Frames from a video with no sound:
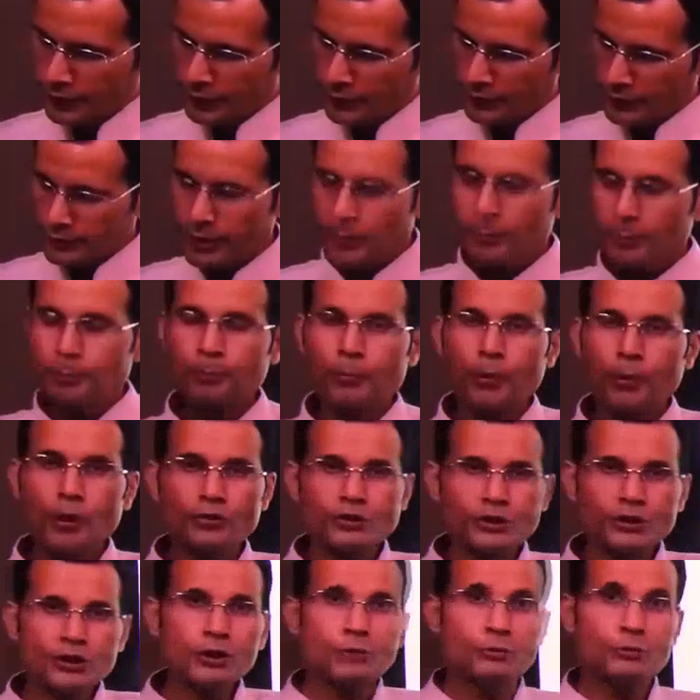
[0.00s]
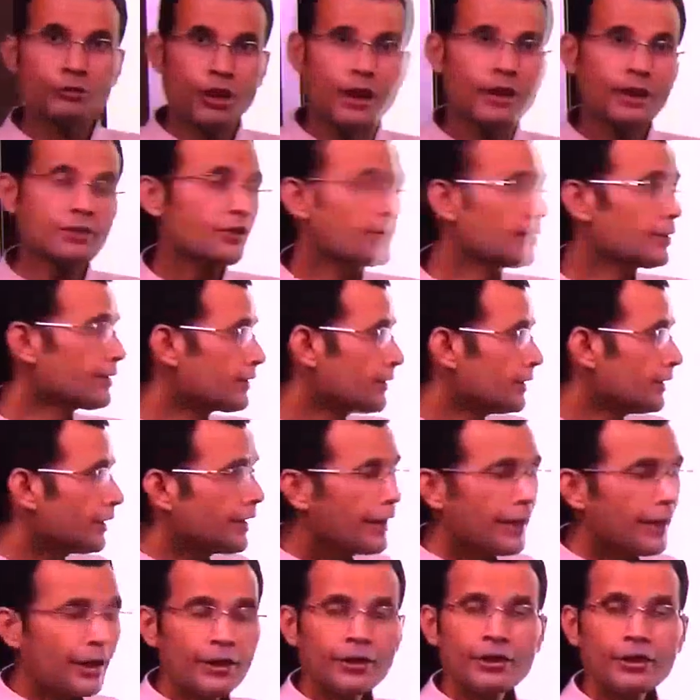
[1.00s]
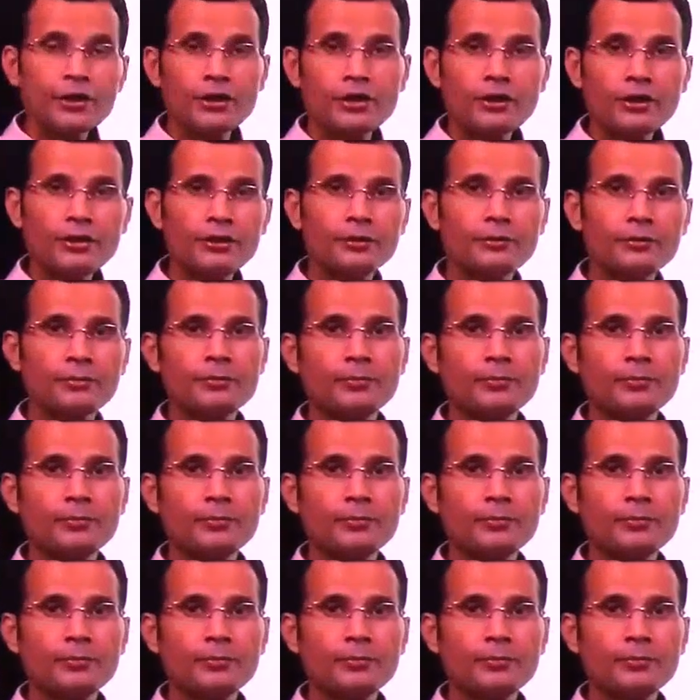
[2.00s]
some positive charges enter,